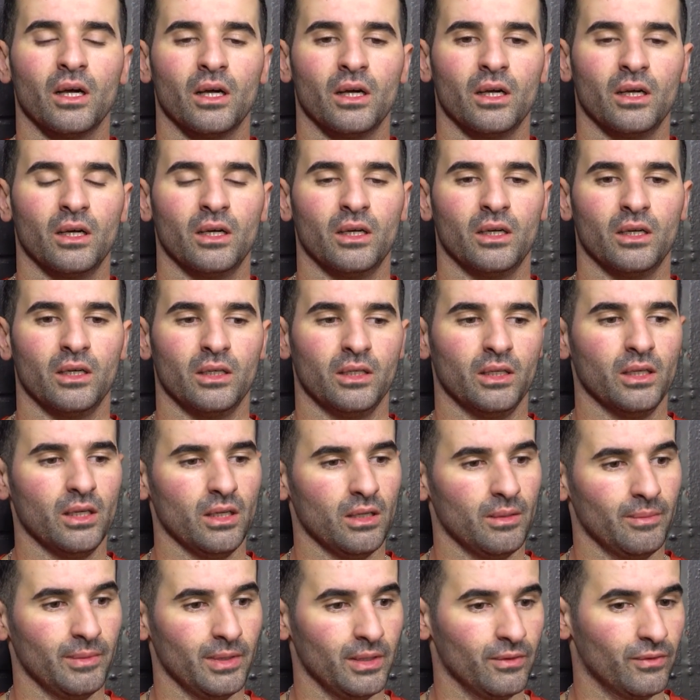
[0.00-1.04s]
move. Yeah,
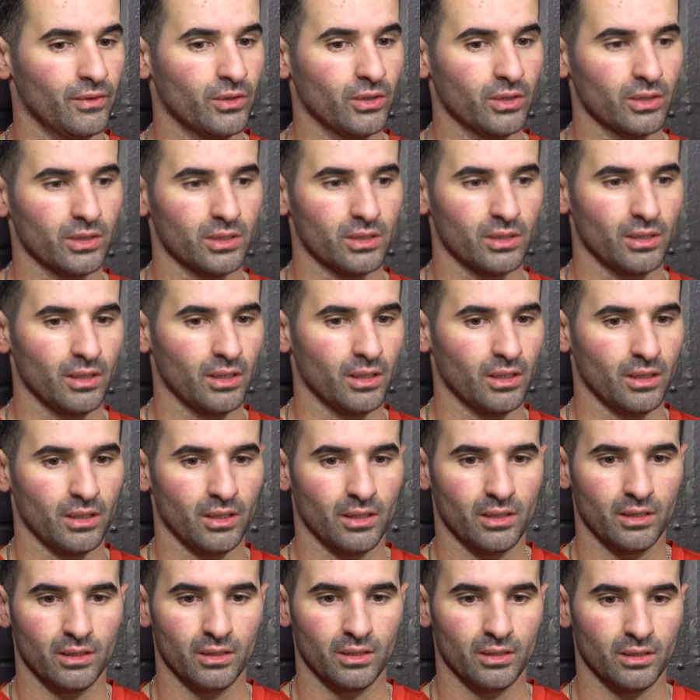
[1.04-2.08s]
I mean, of course. You
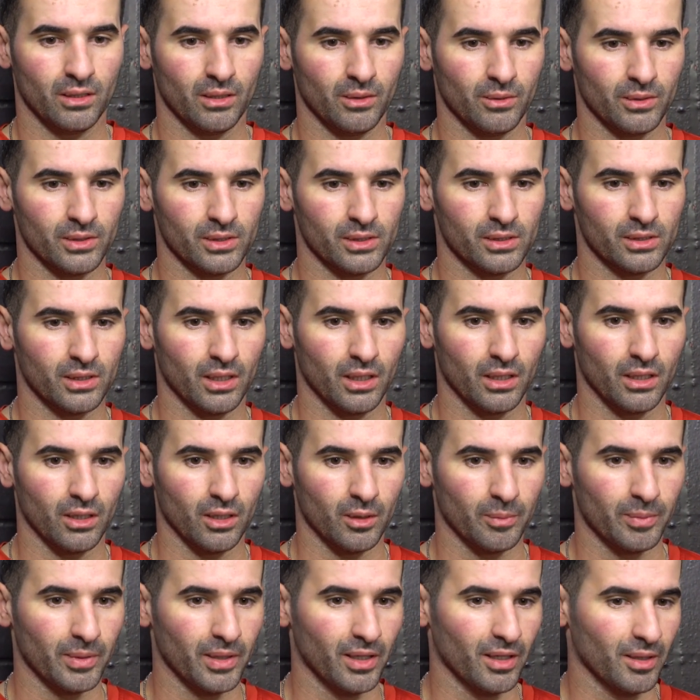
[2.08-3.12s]
know, I was kind of
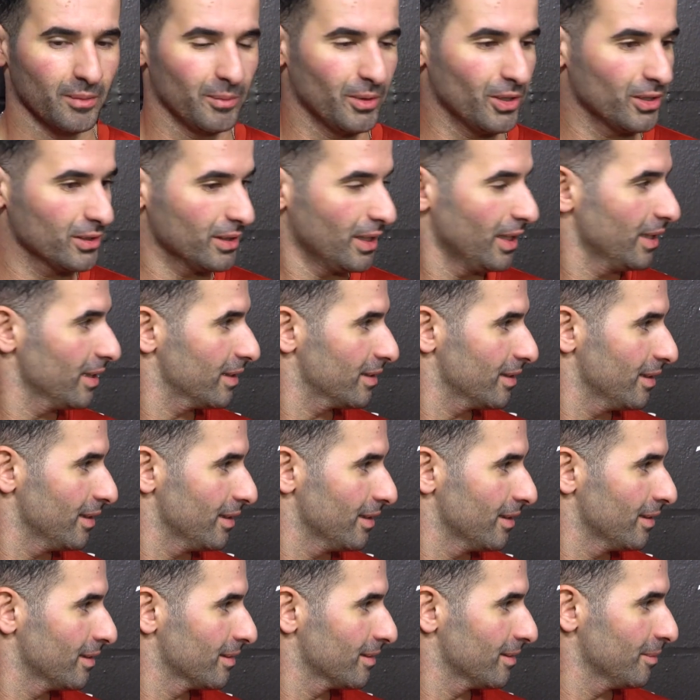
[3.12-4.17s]
harping on him all night
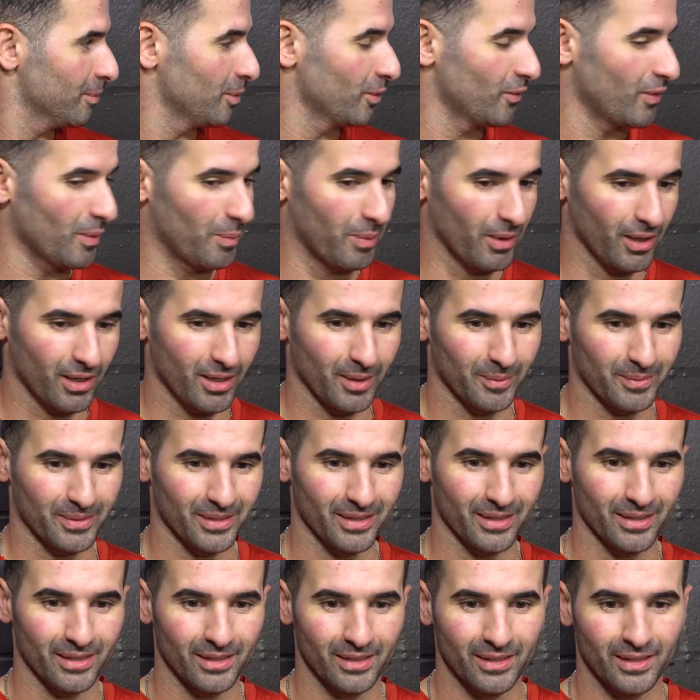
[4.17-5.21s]
to move the puck up
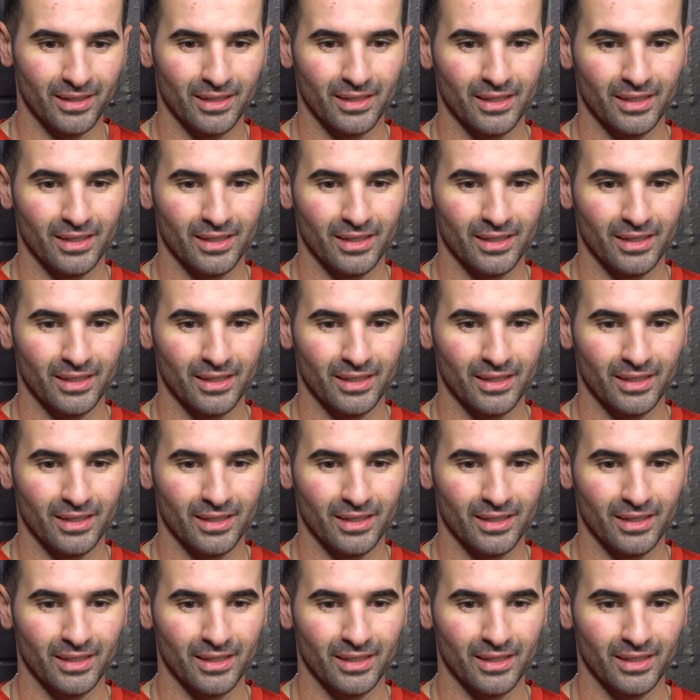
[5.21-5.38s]
the